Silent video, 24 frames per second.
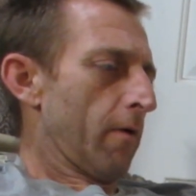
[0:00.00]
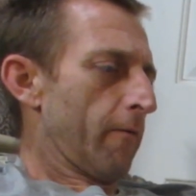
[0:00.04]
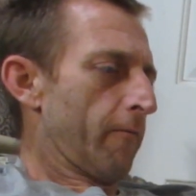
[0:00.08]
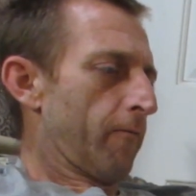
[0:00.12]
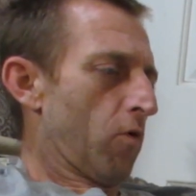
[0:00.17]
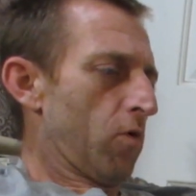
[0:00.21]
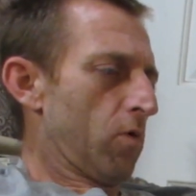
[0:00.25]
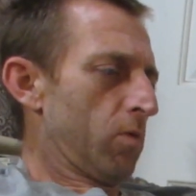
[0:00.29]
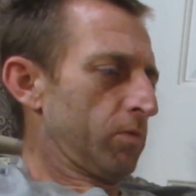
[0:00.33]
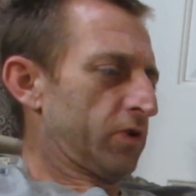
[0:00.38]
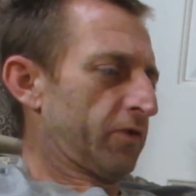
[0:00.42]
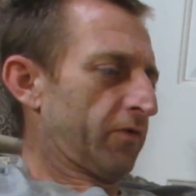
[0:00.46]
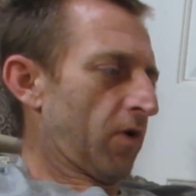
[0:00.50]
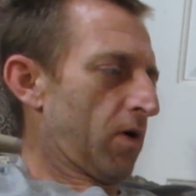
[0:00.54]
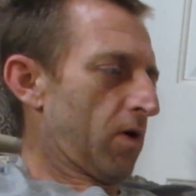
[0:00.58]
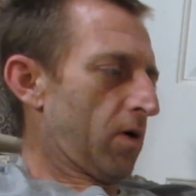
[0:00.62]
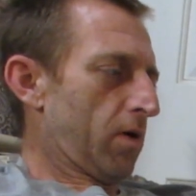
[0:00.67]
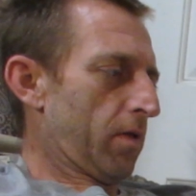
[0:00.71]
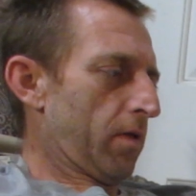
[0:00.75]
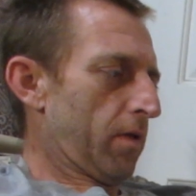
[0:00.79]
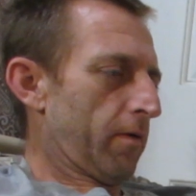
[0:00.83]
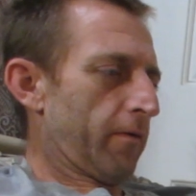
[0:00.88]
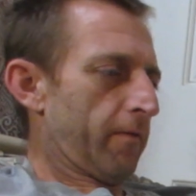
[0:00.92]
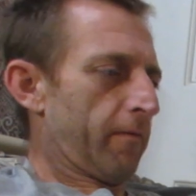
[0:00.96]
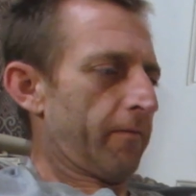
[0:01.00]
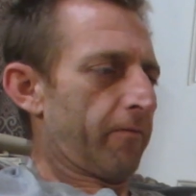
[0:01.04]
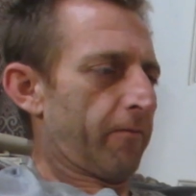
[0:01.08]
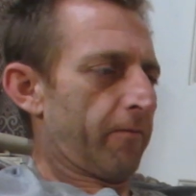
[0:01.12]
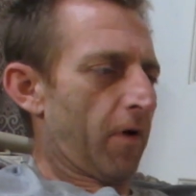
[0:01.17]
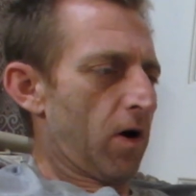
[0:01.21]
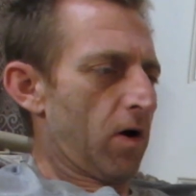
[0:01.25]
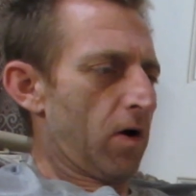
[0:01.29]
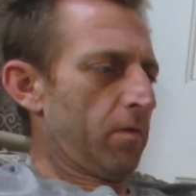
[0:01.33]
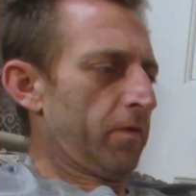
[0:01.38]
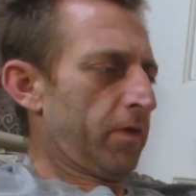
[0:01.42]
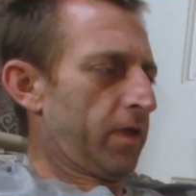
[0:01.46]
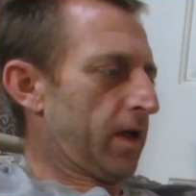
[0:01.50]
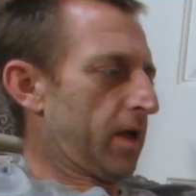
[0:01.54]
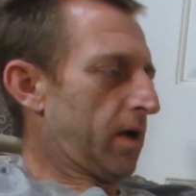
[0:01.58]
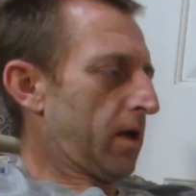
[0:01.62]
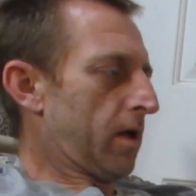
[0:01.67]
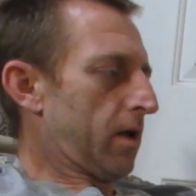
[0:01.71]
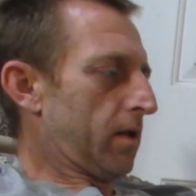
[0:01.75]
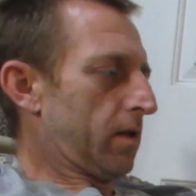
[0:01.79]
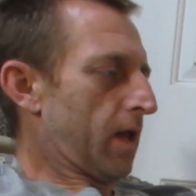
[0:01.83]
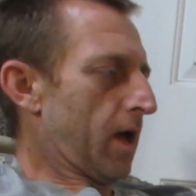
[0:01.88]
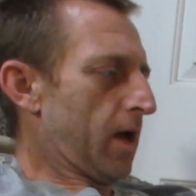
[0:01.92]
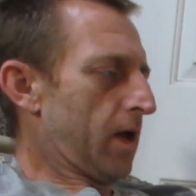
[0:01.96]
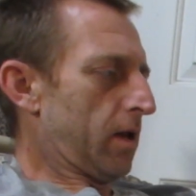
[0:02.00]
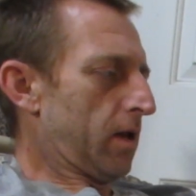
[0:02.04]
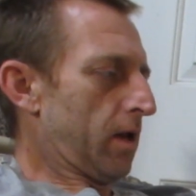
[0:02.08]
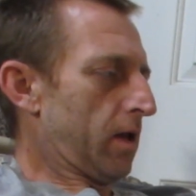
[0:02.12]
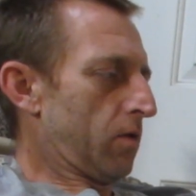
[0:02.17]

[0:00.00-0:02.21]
Forms from the date